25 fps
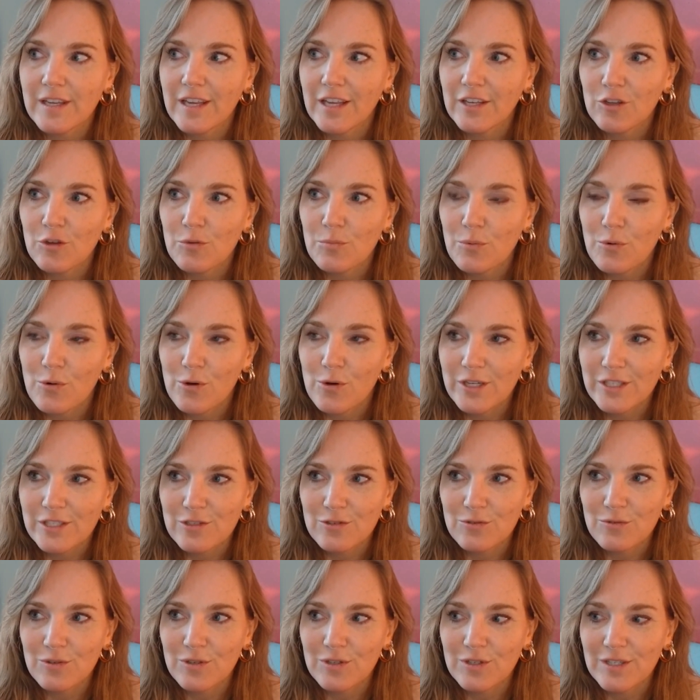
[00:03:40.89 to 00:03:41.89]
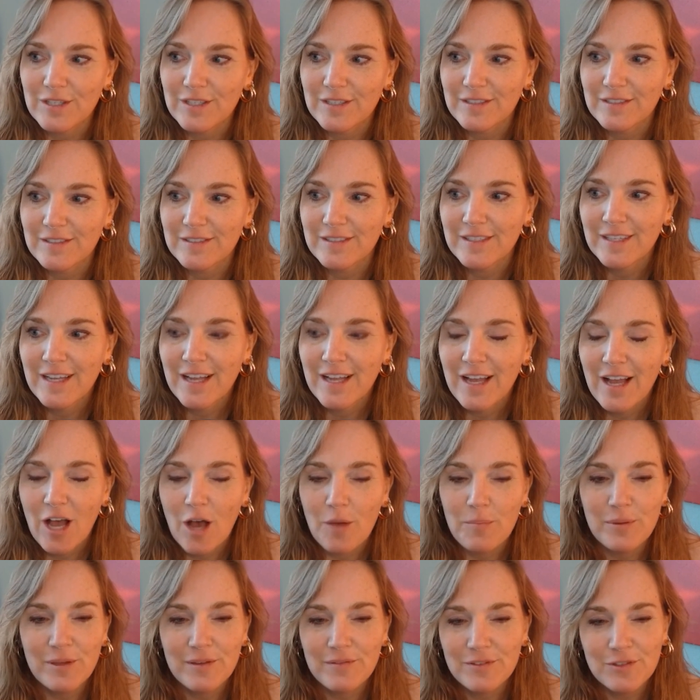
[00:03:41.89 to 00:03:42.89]
can you point to
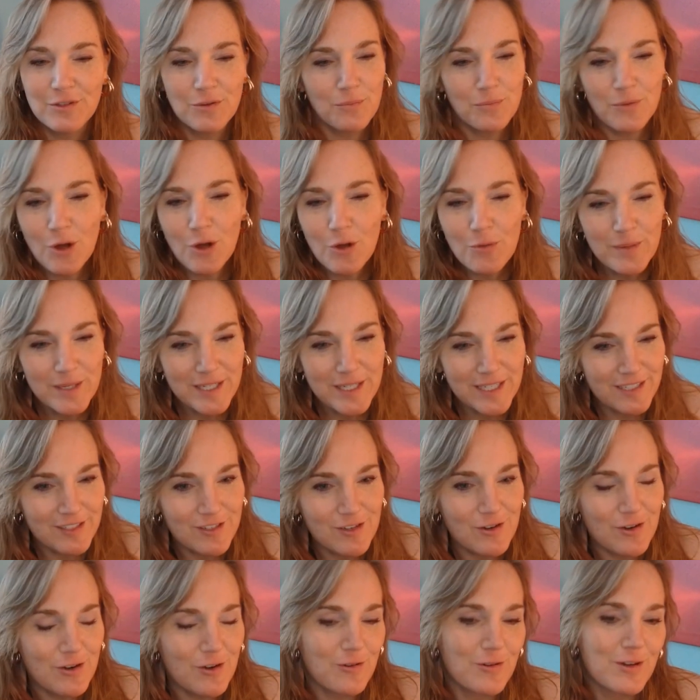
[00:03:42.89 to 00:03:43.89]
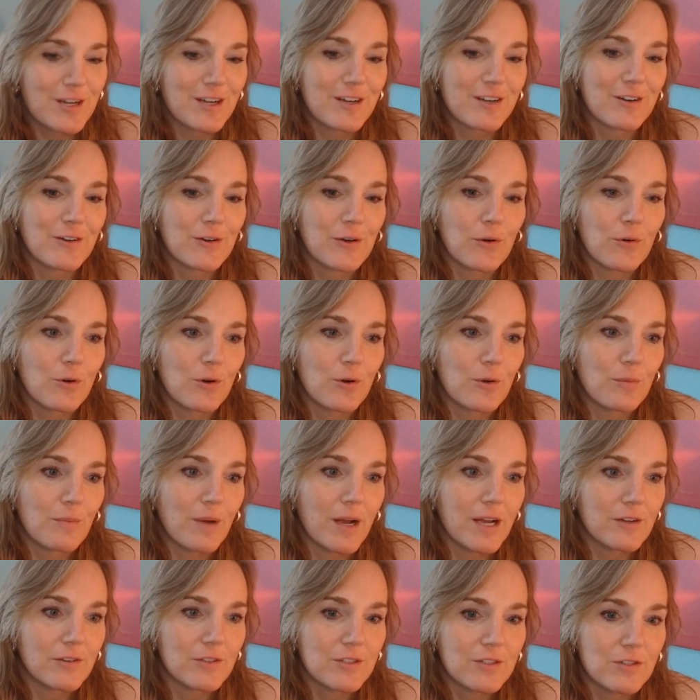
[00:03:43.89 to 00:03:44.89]
a pivotal moment in your career or a
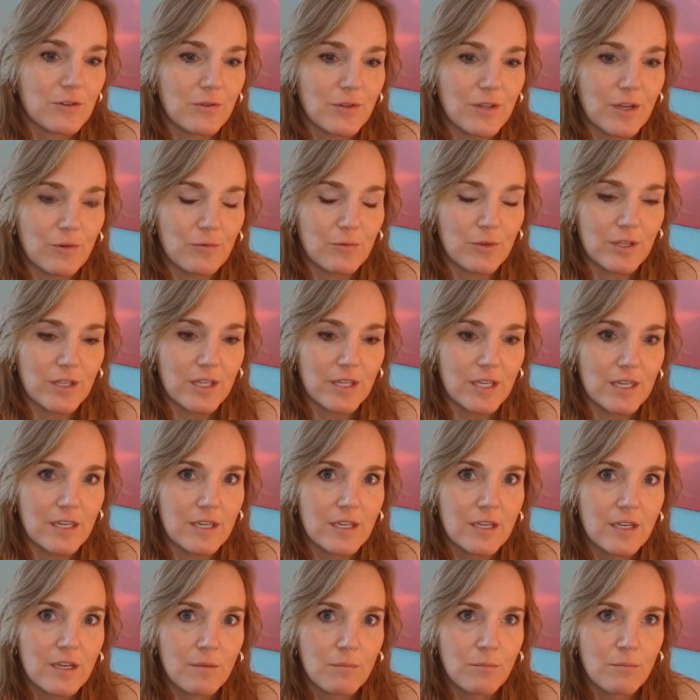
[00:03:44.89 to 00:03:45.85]
milestone that really